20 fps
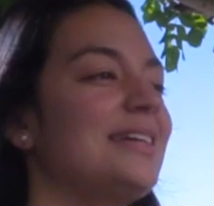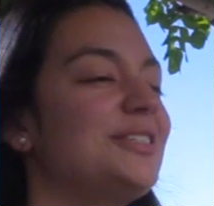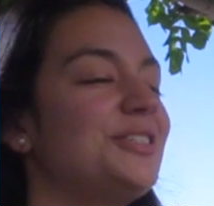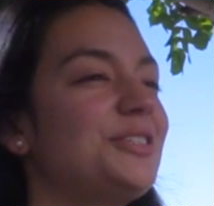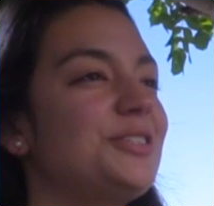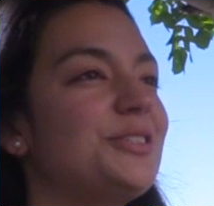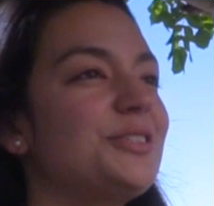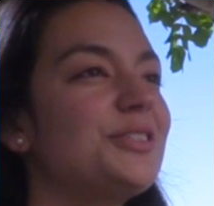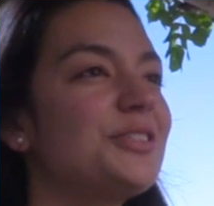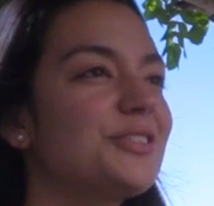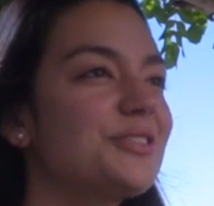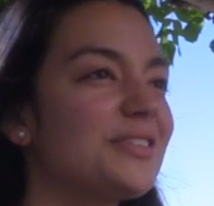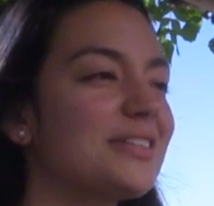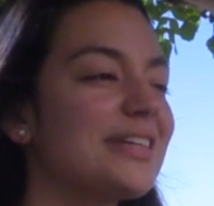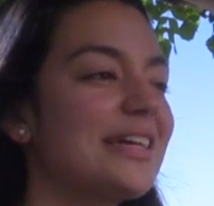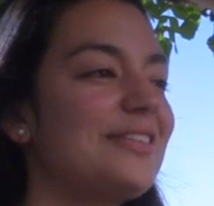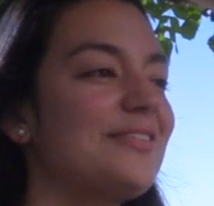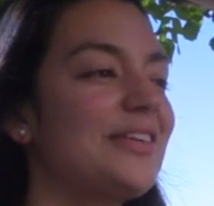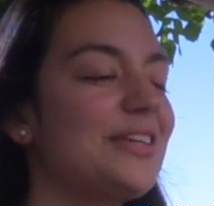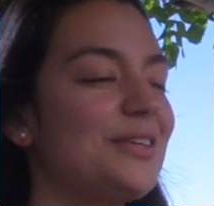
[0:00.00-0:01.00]
Students for
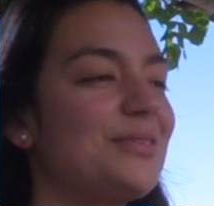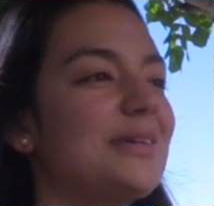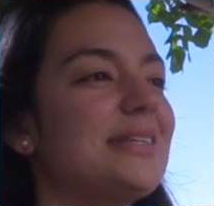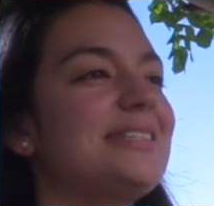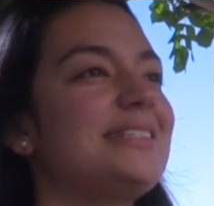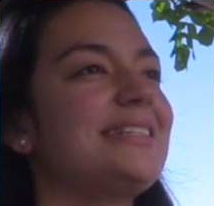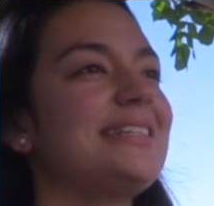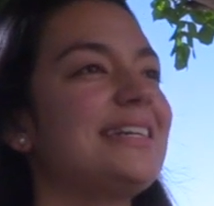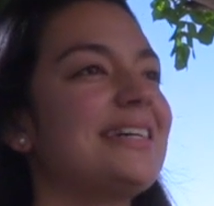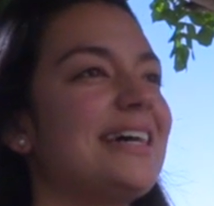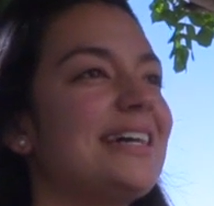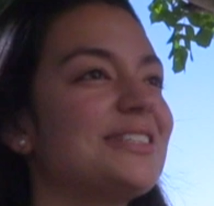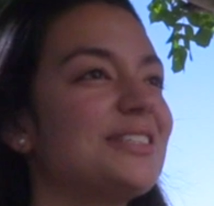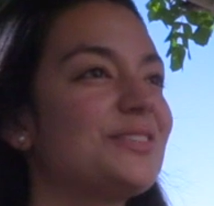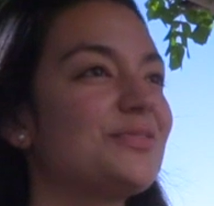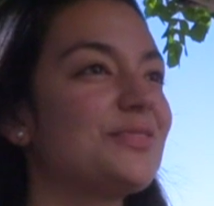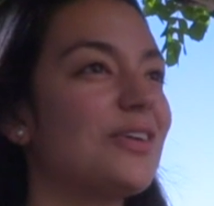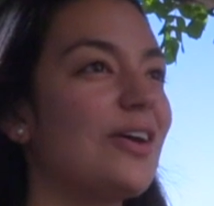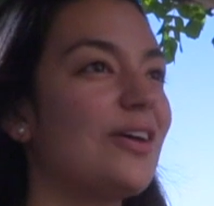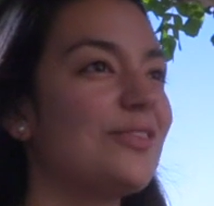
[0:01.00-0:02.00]
Life at USD has
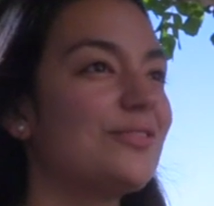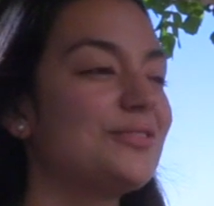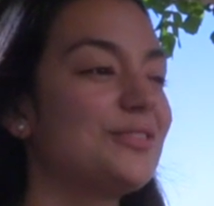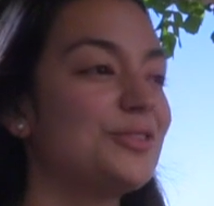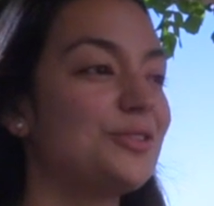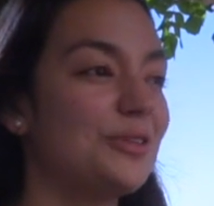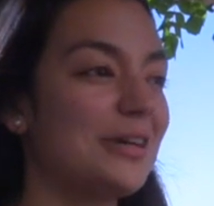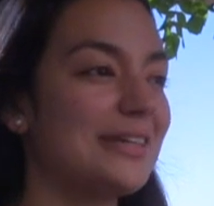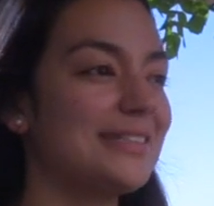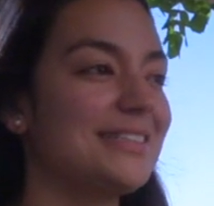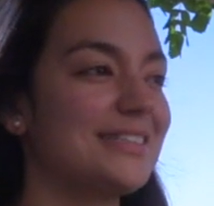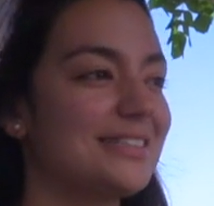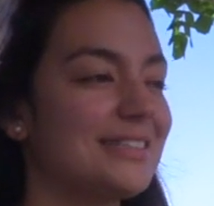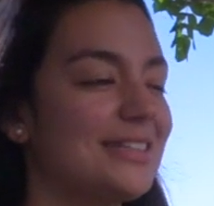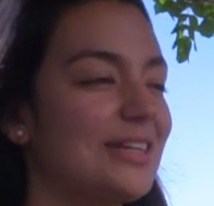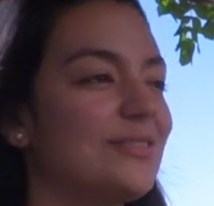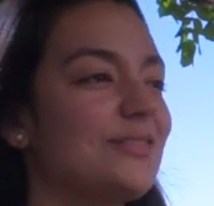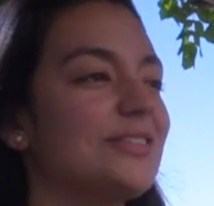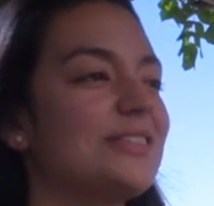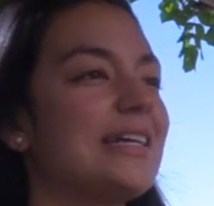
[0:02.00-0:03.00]
evolved
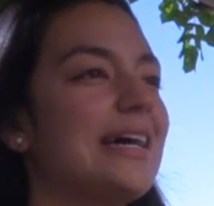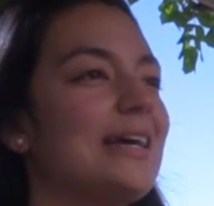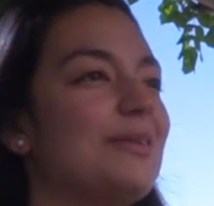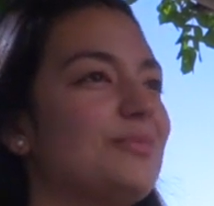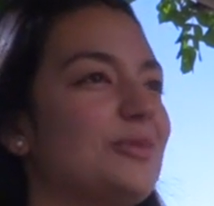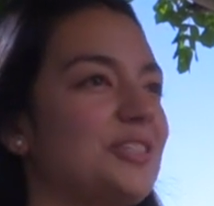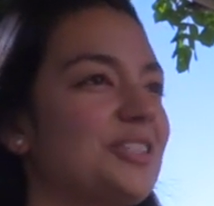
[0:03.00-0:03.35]
drastically over time,